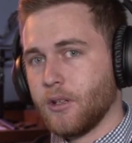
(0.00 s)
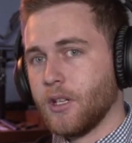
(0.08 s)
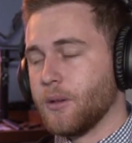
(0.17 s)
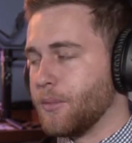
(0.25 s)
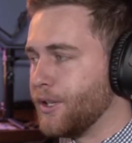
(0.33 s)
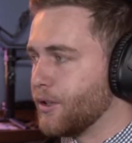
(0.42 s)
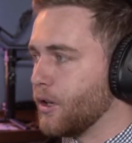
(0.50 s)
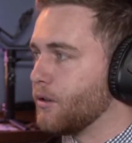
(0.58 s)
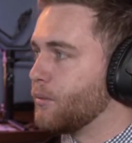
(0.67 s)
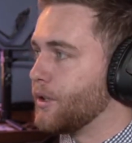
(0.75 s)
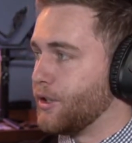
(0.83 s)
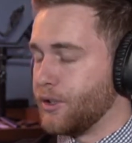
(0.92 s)
Let me know
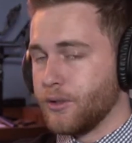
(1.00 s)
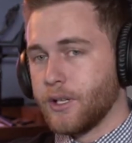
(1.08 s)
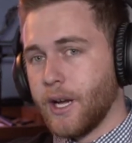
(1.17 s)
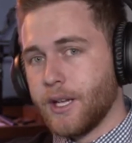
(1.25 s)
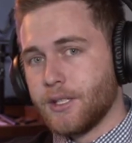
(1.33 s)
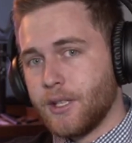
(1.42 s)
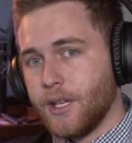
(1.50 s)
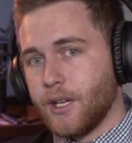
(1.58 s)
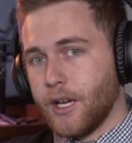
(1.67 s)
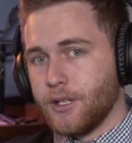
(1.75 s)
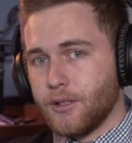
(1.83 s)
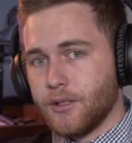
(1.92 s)
what you guys think
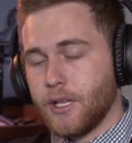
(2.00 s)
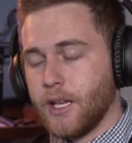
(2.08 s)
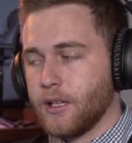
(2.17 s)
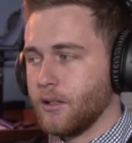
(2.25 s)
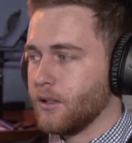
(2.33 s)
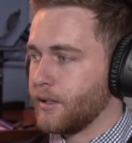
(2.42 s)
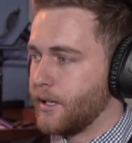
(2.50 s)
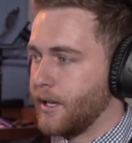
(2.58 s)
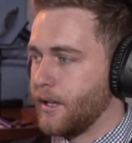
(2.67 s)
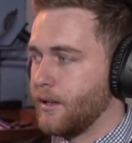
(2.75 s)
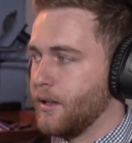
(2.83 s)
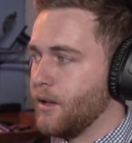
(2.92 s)
I should take a look
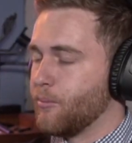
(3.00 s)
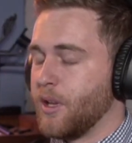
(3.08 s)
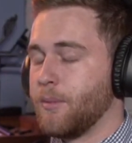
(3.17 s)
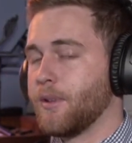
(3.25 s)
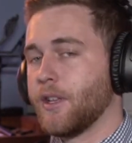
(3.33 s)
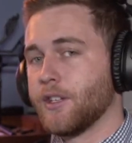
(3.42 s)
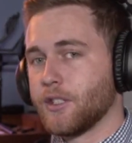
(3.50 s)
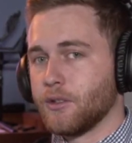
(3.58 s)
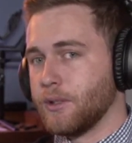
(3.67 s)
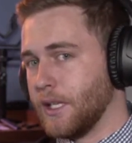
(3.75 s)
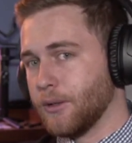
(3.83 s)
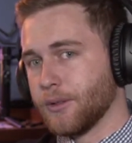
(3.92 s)
at. Maybe there's a
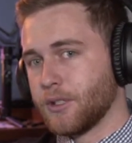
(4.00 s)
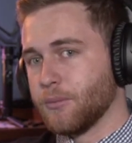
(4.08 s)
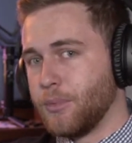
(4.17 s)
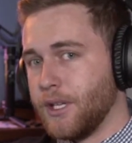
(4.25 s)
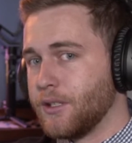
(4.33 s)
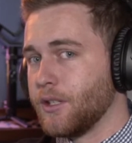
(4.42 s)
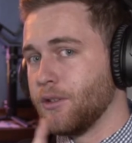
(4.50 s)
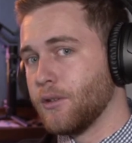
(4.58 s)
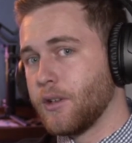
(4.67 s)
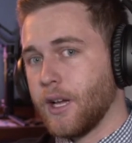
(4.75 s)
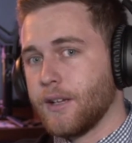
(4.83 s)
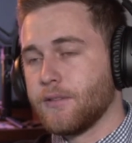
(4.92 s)
really awesome piece that you
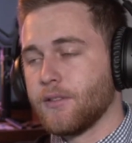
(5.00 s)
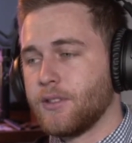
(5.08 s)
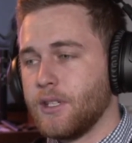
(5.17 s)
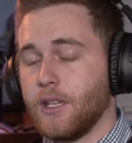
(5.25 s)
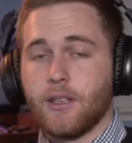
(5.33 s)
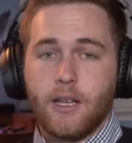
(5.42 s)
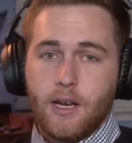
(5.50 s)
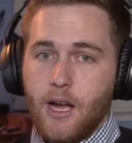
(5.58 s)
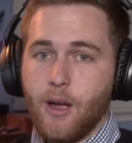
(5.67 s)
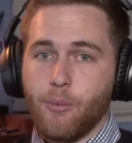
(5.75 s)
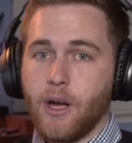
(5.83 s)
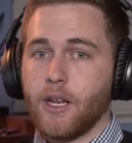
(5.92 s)
guys have seen that
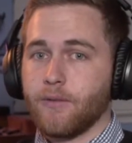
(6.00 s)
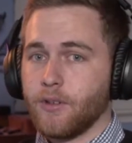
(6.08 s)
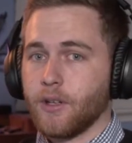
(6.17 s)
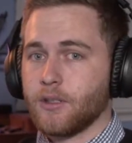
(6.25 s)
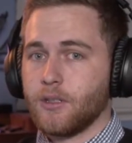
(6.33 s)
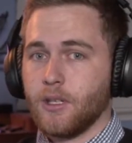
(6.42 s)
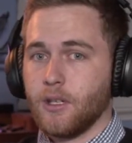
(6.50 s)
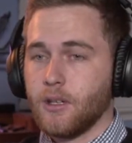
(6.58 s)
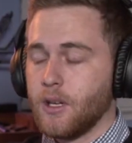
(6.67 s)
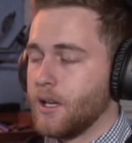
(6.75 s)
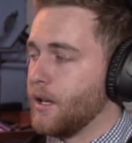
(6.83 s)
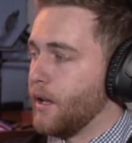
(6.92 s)
I might have not seen
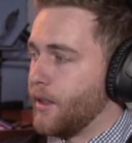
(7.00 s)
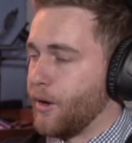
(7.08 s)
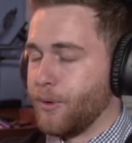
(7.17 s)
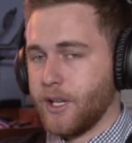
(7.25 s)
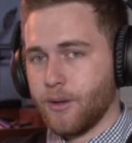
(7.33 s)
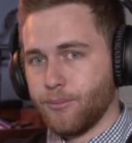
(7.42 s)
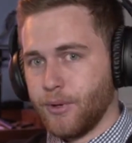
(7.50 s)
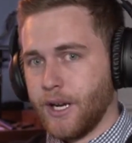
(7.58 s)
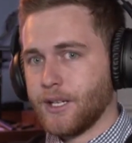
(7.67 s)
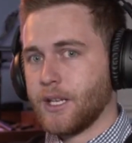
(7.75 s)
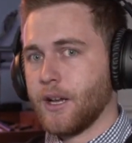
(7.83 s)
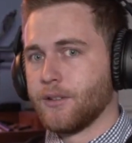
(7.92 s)
that we can
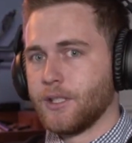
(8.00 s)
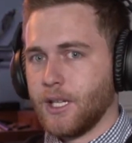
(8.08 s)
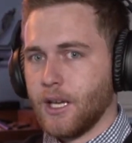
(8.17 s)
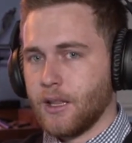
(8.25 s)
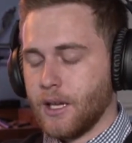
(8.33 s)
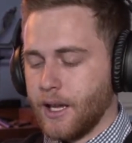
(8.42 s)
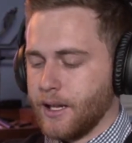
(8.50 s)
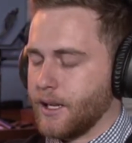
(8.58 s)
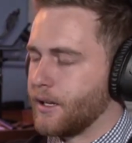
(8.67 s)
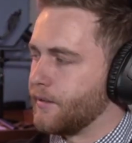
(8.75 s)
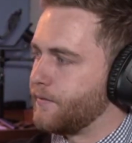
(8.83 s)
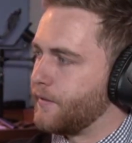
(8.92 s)
break down together and
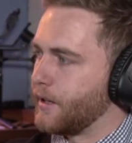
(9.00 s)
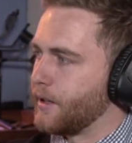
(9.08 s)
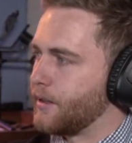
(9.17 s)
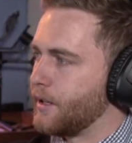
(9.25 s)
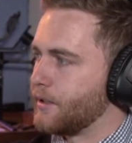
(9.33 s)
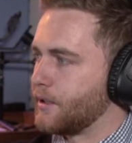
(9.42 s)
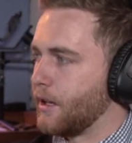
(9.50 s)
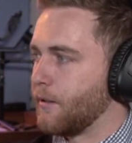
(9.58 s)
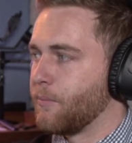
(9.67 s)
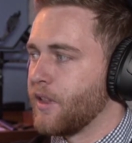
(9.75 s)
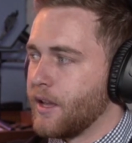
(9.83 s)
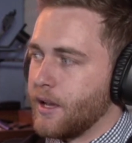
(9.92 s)
kind of figure things
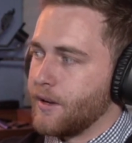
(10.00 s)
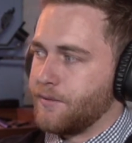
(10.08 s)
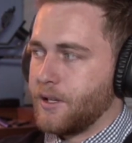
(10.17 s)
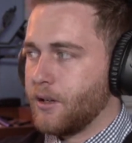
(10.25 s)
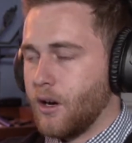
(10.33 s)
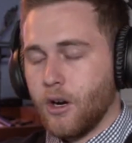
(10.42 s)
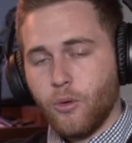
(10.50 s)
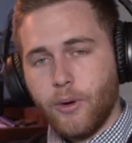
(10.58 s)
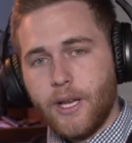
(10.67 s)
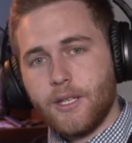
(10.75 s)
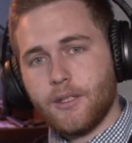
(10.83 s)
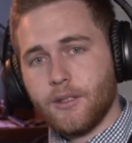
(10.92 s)
out. If there are
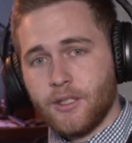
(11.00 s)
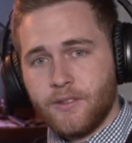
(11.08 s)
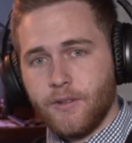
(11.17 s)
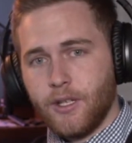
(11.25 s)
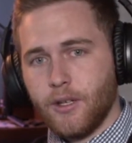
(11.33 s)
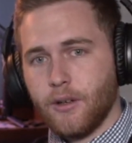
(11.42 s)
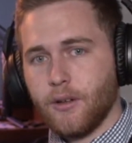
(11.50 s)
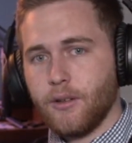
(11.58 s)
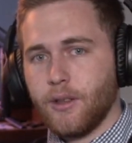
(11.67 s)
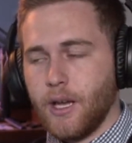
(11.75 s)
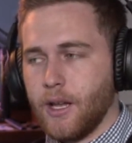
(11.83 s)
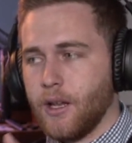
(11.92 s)
ways in this video
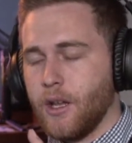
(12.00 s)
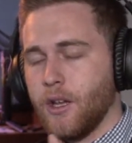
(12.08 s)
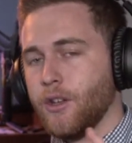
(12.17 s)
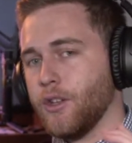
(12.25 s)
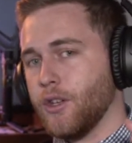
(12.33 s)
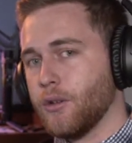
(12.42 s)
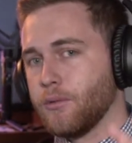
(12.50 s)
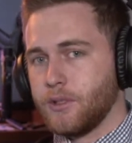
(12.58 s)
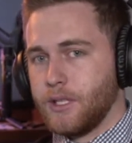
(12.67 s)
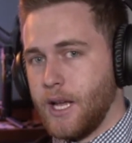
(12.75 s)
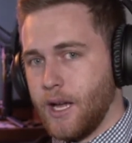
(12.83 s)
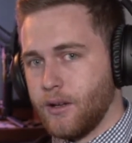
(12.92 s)
that you would
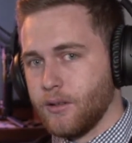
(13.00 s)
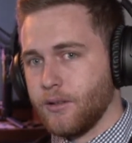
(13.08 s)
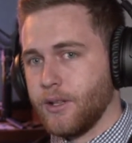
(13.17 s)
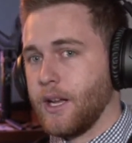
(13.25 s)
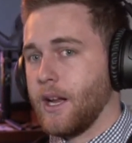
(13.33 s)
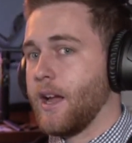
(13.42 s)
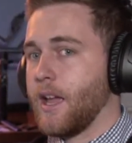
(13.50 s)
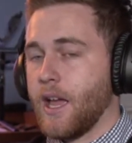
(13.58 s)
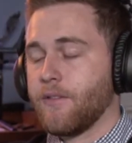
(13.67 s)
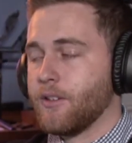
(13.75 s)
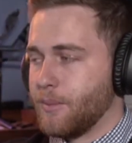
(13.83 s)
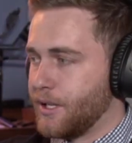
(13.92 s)
tackle that I
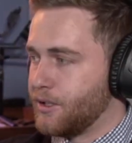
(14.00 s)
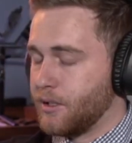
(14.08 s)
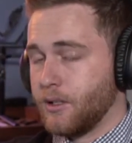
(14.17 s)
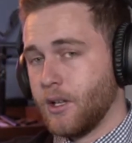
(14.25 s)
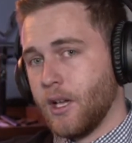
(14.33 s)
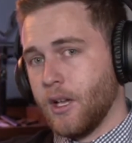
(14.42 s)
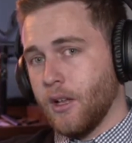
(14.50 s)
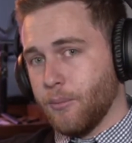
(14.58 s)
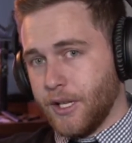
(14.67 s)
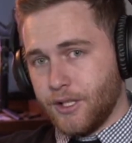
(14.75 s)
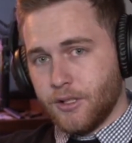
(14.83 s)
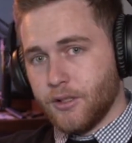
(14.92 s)
haven't mentioned,
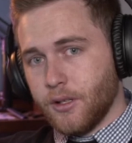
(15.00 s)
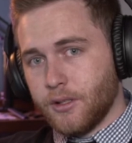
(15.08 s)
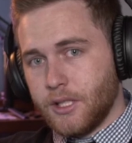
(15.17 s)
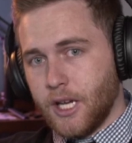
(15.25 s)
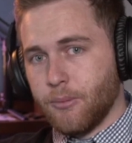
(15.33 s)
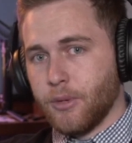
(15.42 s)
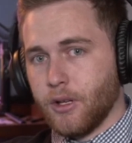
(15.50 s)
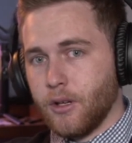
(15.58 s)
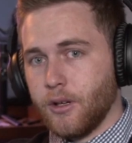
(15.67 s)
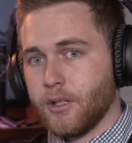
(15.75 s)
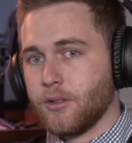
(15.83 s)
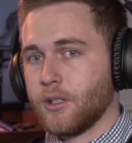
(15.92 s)
mention those down below,
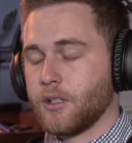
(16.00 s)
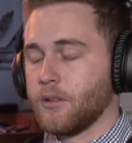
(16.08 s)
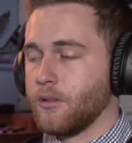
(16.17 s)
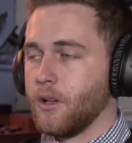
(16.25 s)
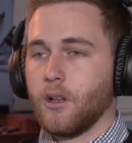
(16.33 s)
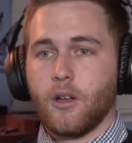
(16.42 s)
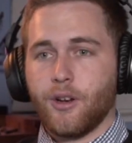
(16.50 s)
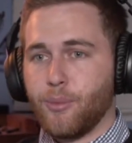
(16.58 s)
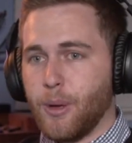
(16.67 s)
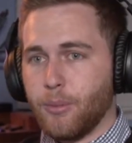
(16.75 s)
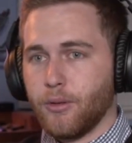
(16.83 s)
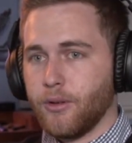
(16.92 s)
because there's a lot of
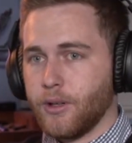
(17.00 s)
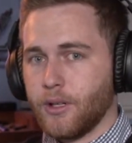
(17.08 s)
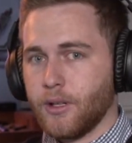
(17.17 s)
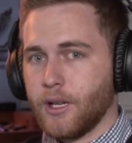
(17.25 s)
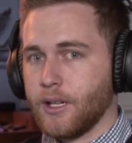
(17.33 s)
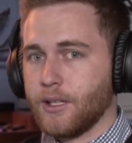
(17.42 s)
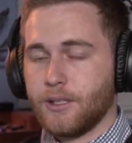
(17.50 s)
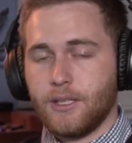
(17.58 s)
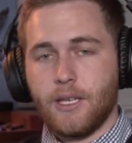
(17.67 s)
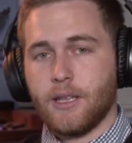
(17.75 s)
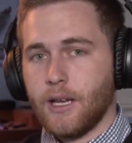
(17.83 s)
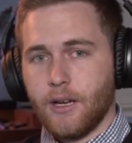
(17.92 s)
people who are going to kind of
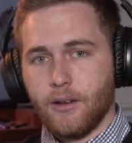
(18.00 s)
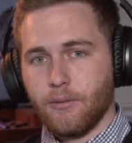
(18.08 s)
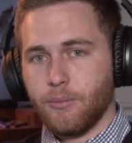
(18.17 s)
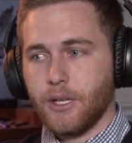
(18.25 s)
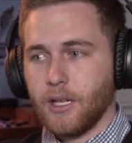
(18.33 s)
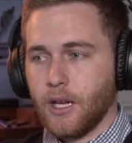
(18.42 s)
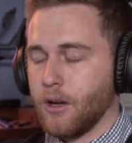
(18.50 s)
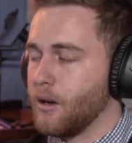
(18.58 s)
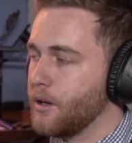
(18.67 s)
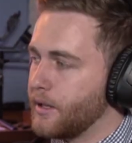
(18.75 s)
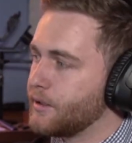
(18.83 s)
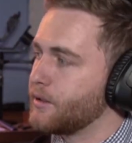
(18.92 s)
see that and be like,
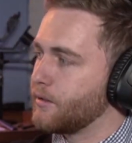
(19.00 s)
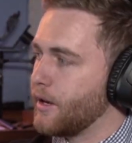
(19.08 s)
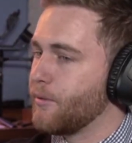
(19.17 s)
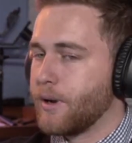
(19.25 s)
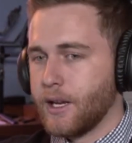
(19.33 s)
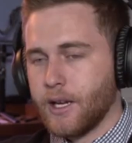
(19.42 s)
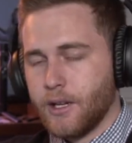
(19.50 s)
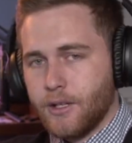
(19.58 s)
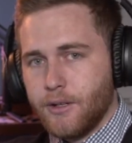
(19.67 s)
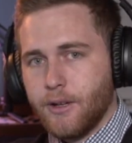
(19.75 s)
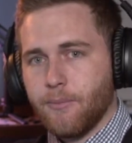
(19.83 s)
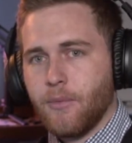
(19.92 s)
oh, that's a great way to kind of do it.